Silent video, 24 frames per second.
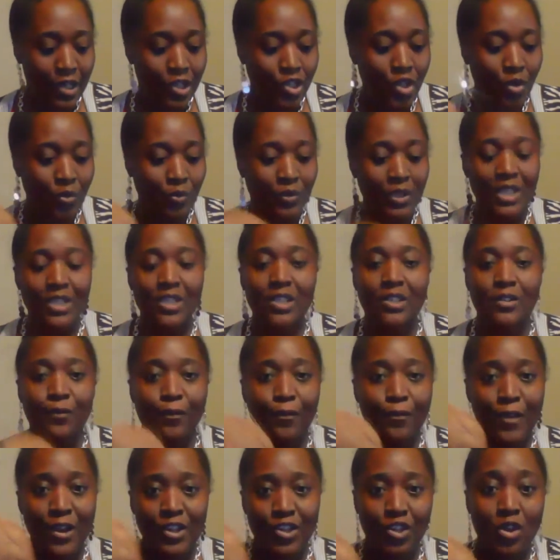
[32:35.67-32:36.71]
So this
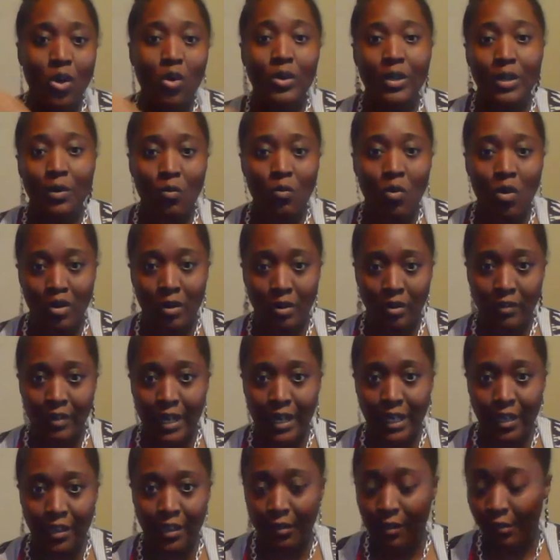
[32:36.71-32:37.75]
is fresh coconut water
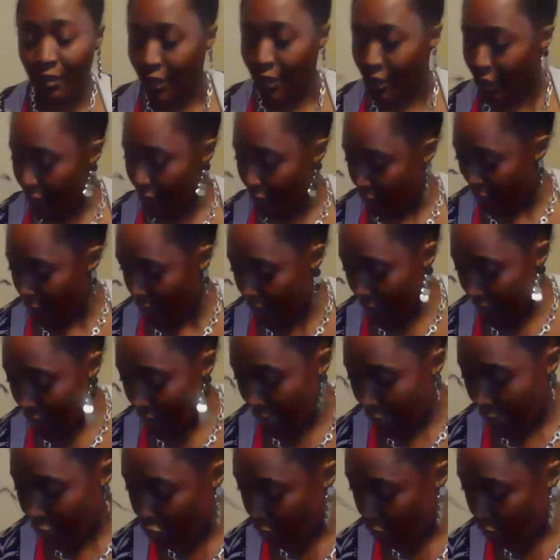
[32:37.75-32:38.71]
right here. Right? And